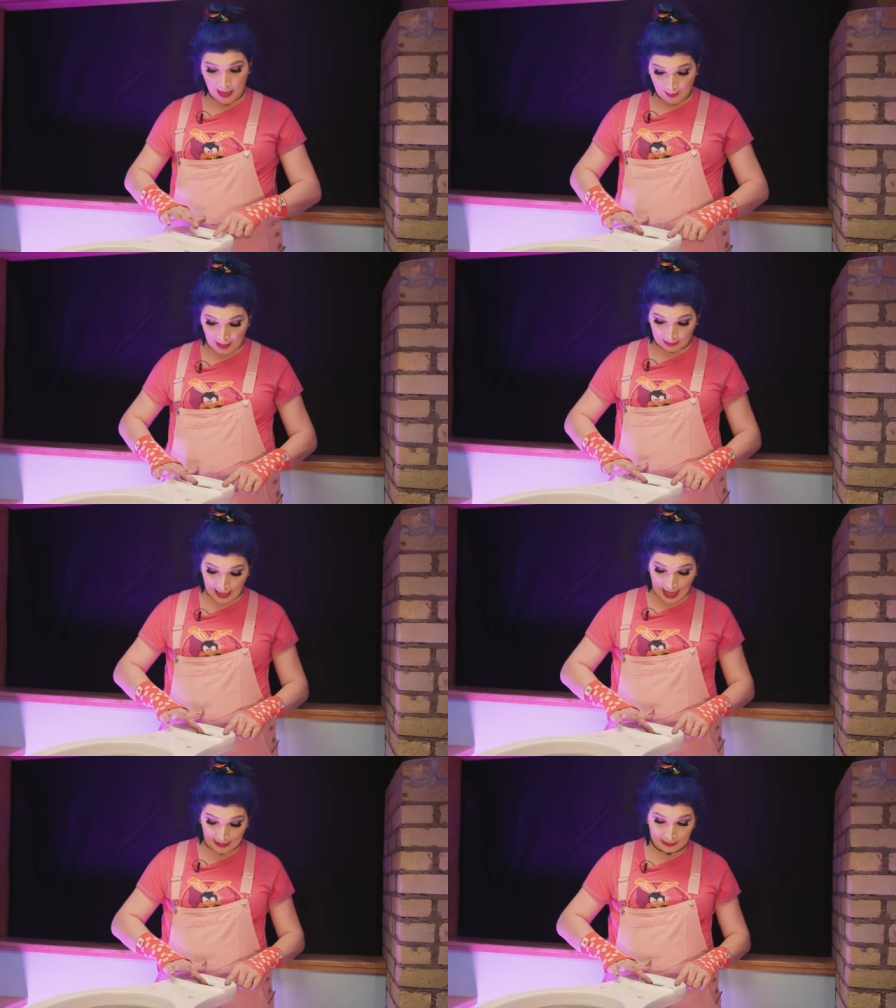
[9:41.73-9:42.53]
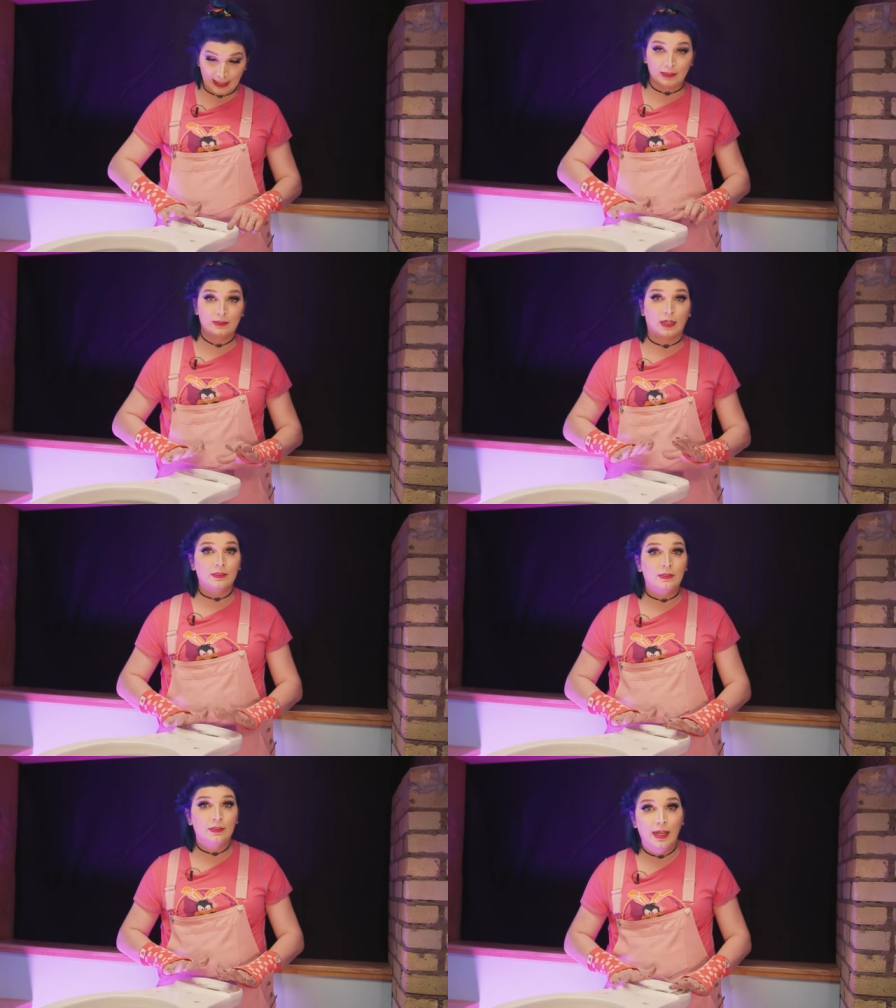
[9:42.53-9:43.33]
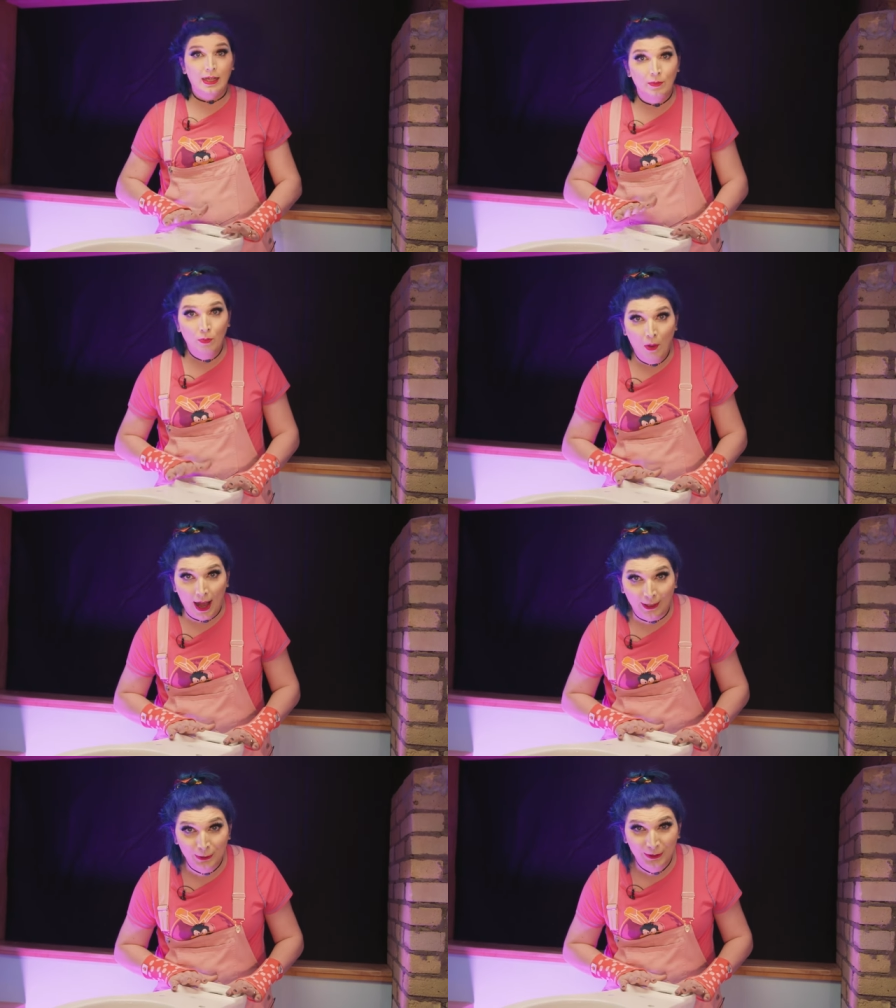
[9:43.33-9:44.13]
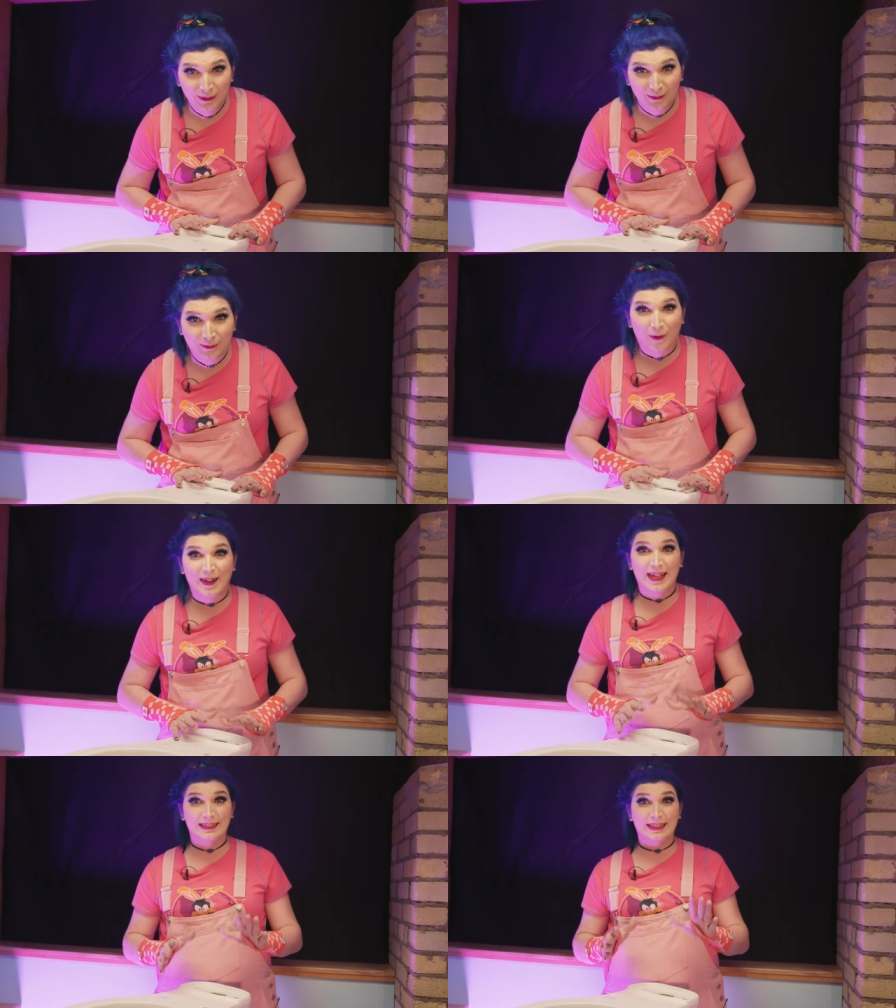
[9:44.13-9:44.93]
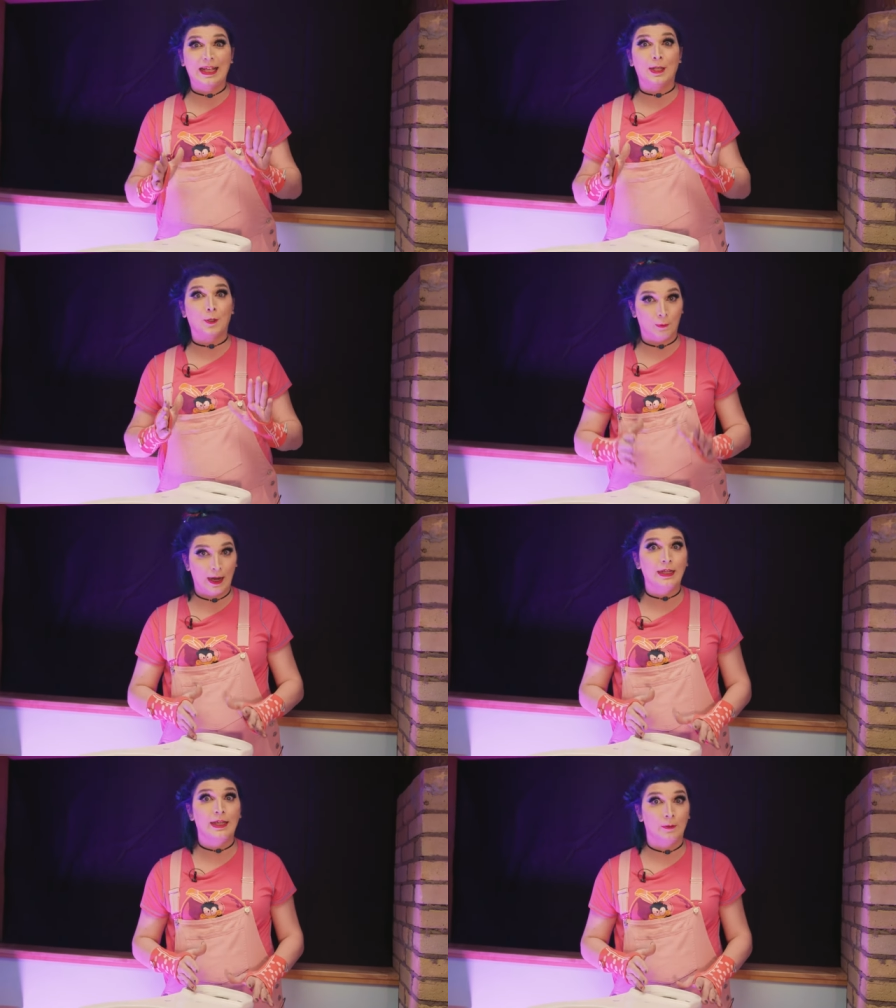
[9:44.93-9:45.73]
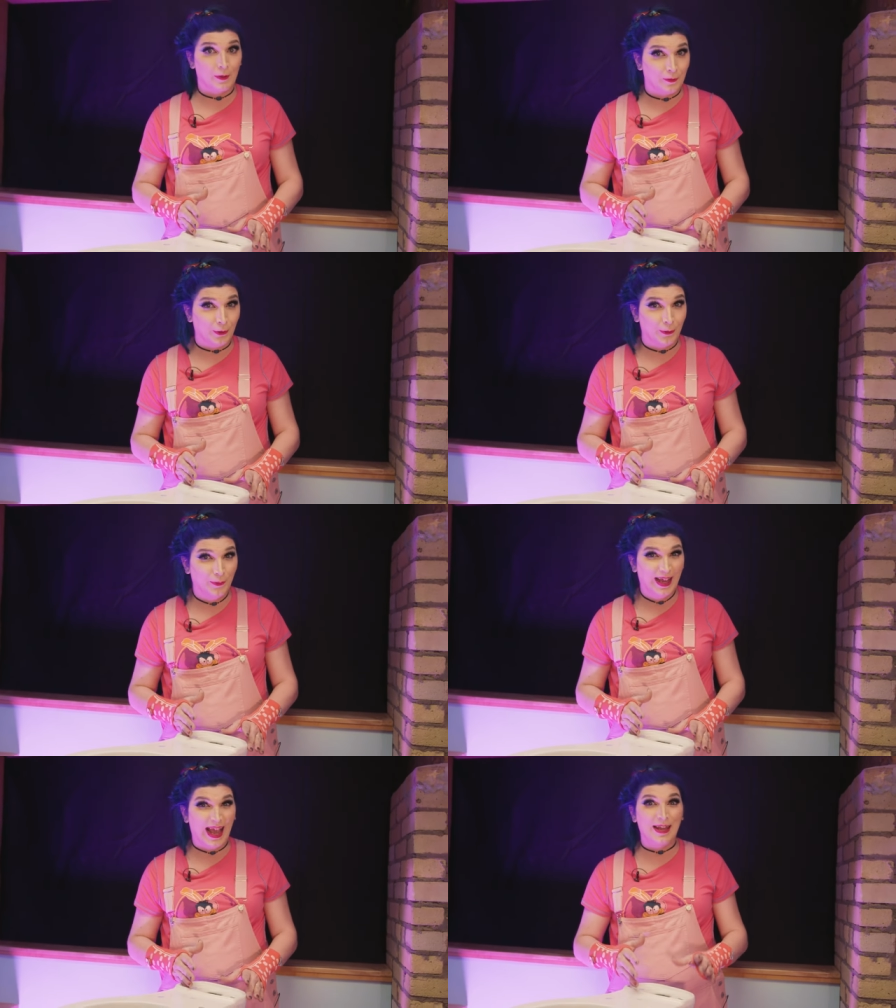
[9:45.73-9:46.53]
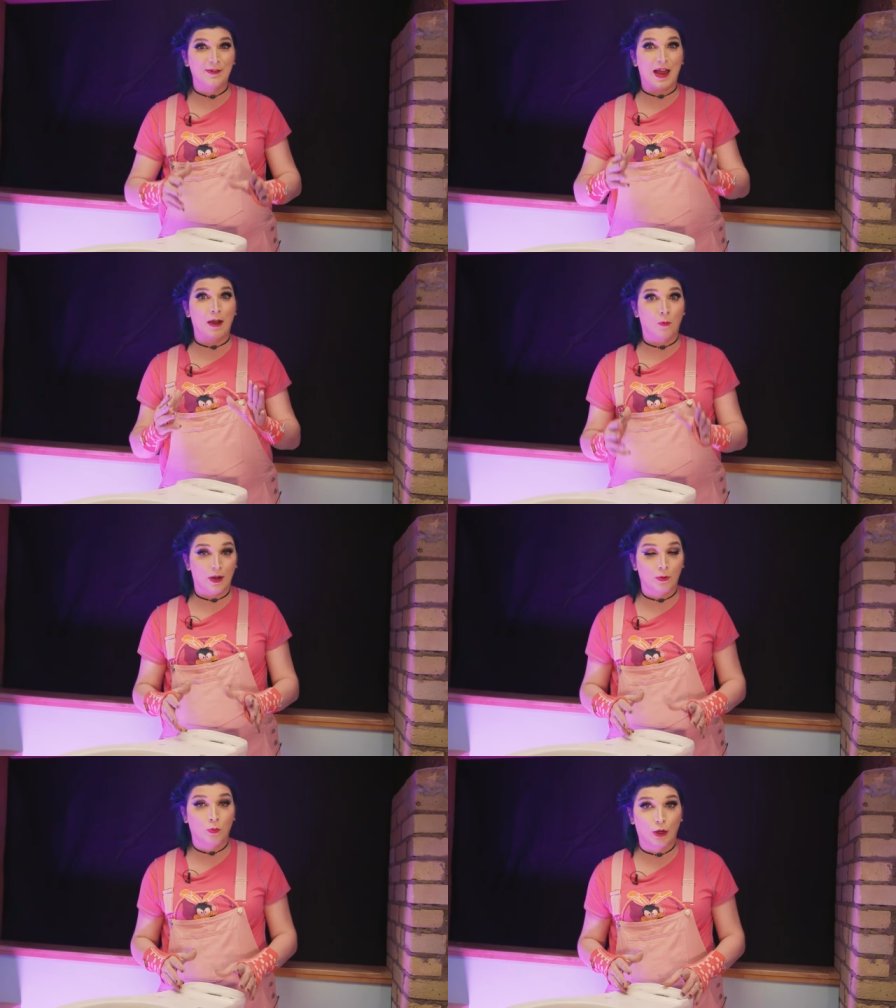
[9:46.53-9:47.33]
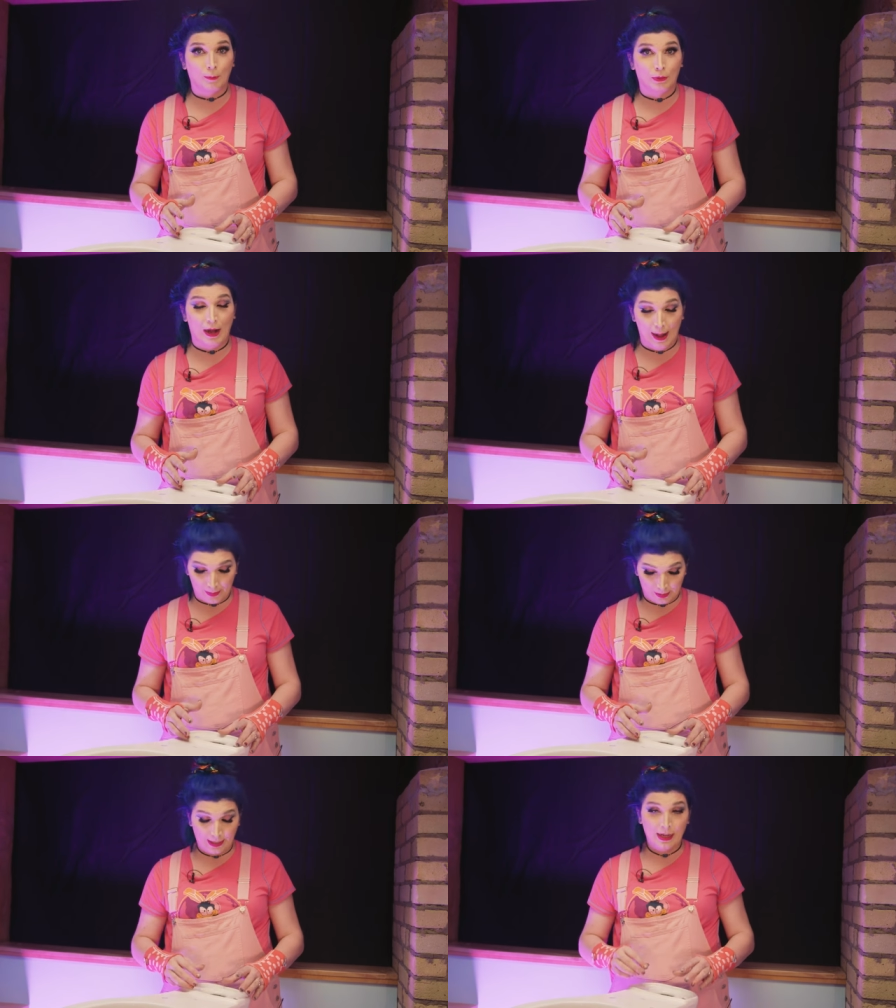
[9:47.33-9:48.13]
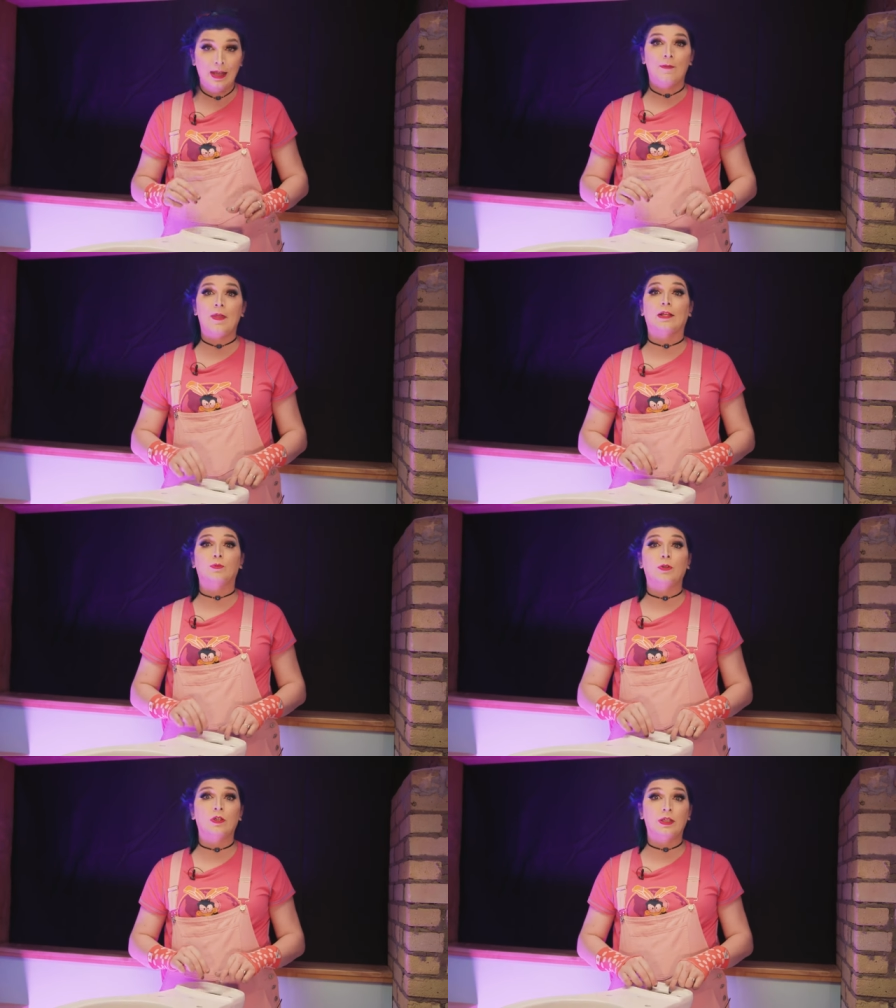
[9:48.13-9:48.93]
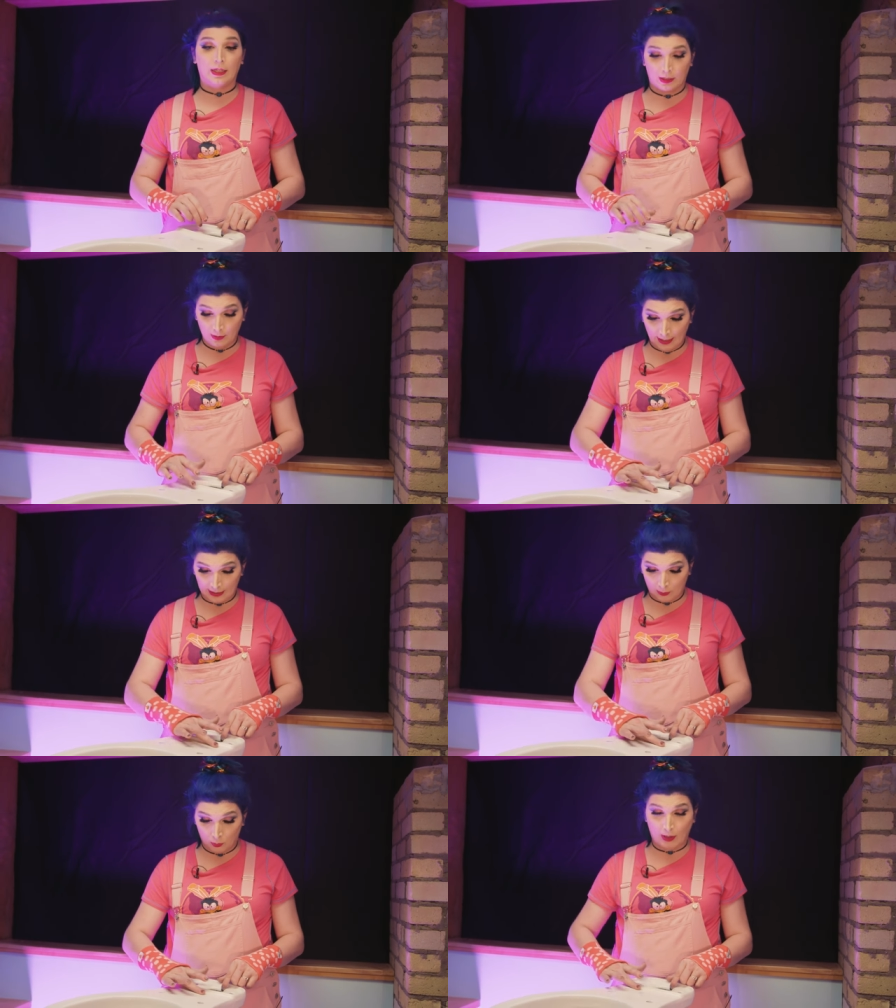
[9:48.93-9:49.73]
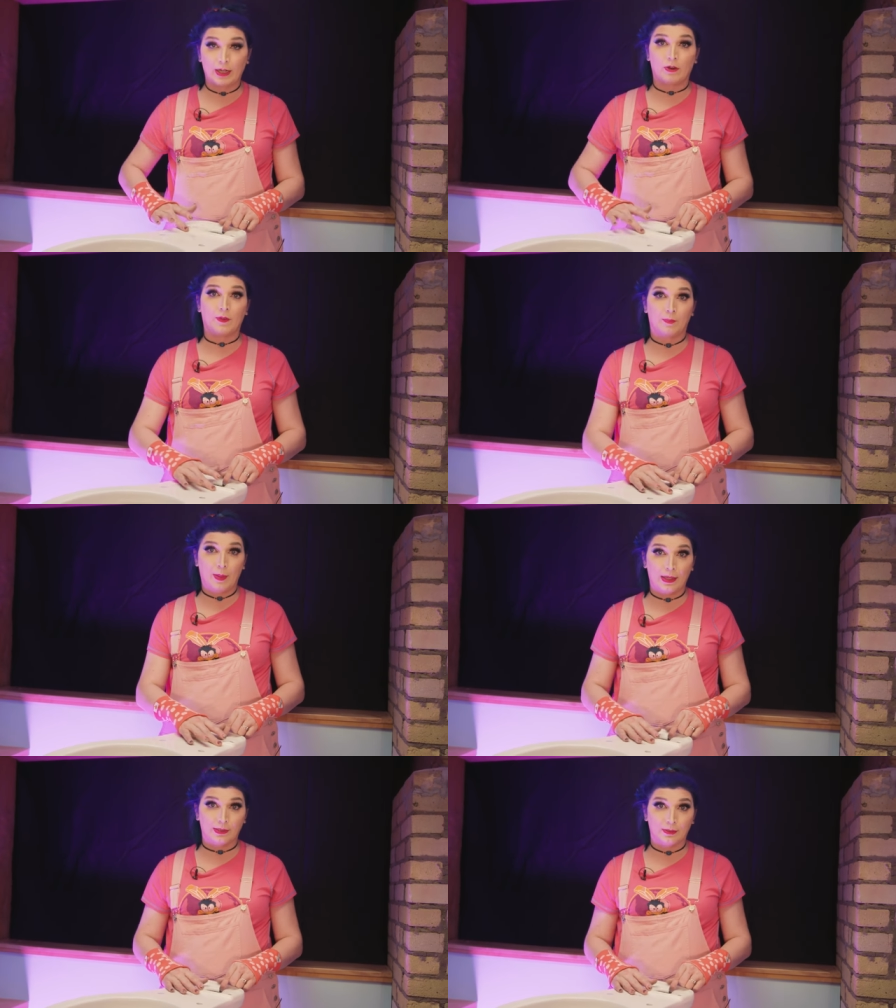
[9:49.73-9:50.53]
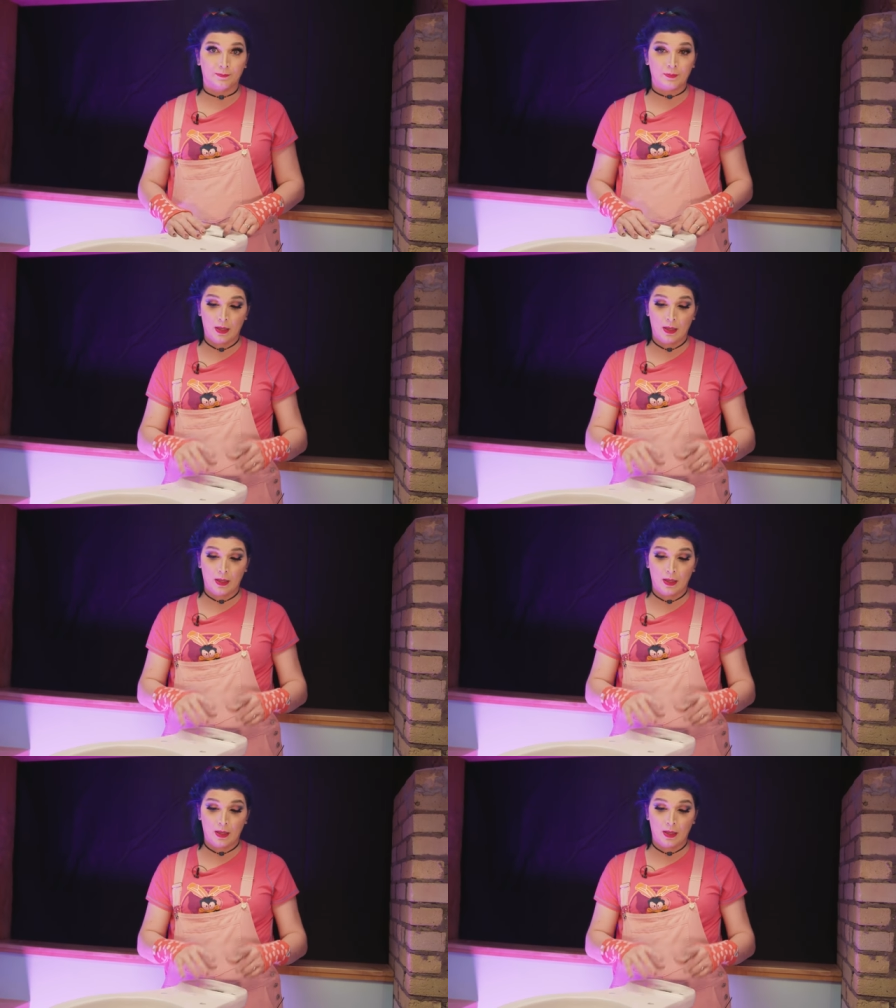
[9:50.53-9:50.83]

And that gasket doesn't take much for it to get cranky with you and not want to work properly. That's where you can get leaks right here at the base.